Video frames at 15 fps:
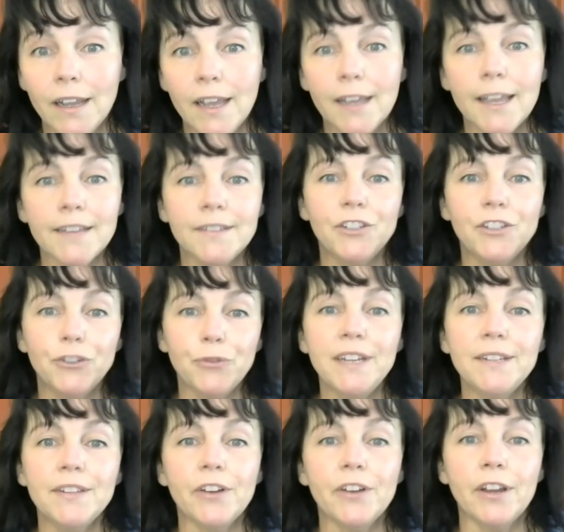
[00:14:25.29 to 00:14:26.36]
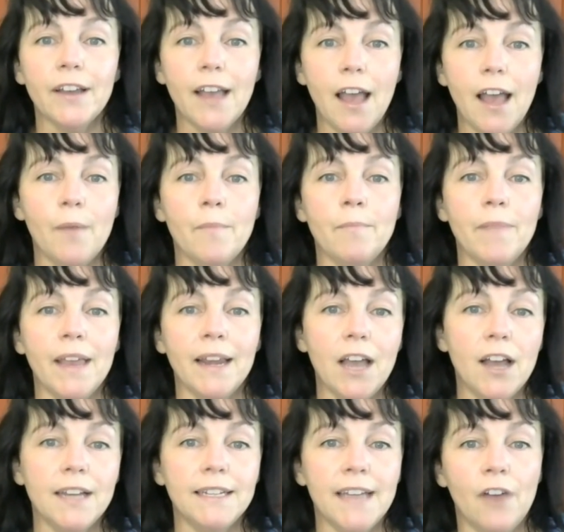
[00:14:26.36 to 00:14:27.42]
Because the trees they're going to come and
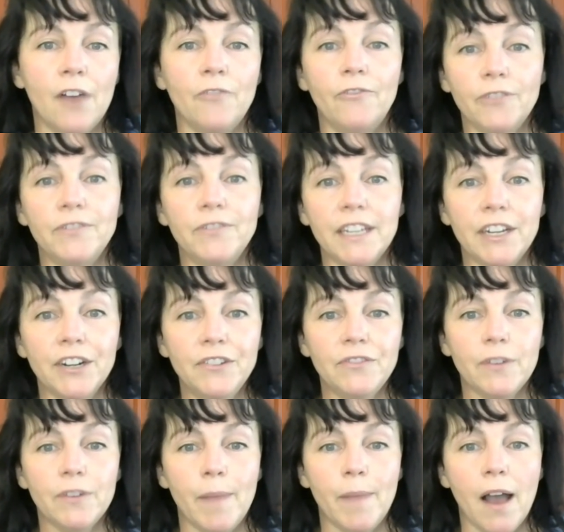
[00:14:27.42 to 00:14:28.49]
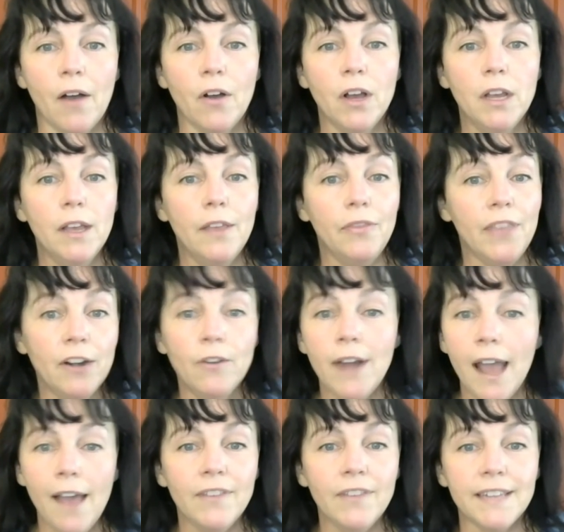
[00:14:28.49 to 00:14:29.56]
cut down 50 years from now, they don't
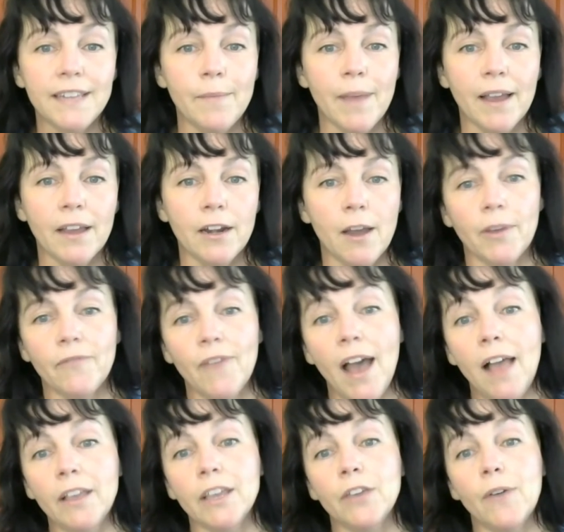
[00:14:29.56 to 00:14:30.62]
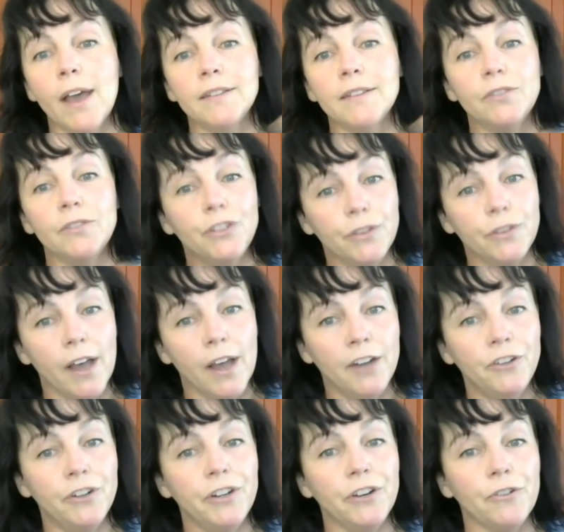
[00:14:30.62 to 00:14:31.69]
have the same economic value as the
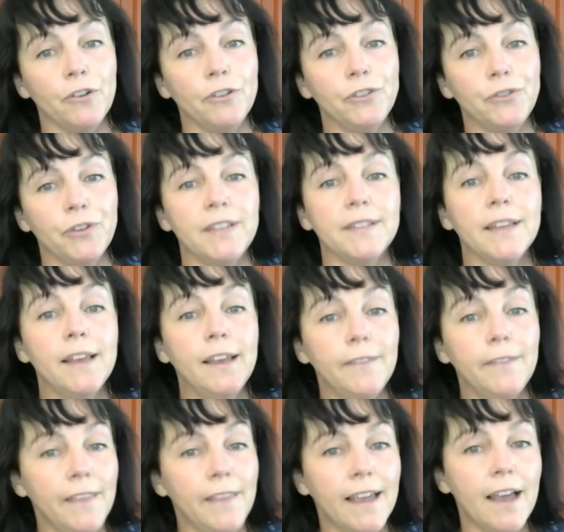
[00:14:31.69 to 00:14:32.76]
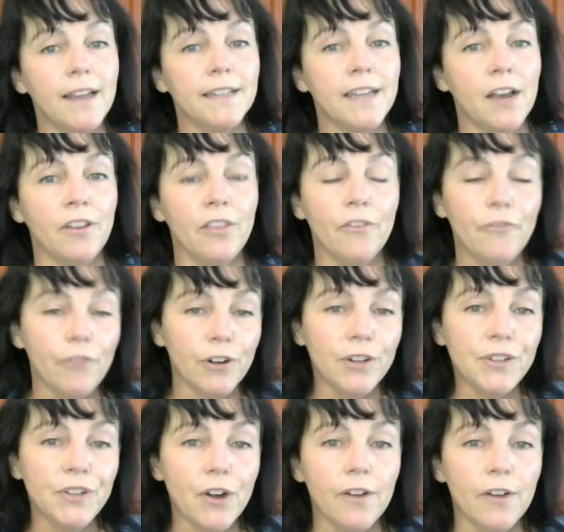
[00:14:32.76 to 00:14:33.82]
100-year-old trees that they cut down in the
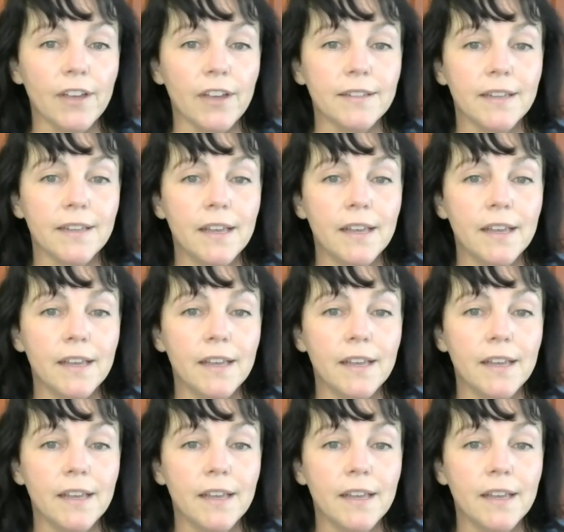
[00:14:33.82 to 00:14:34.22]
first harvest.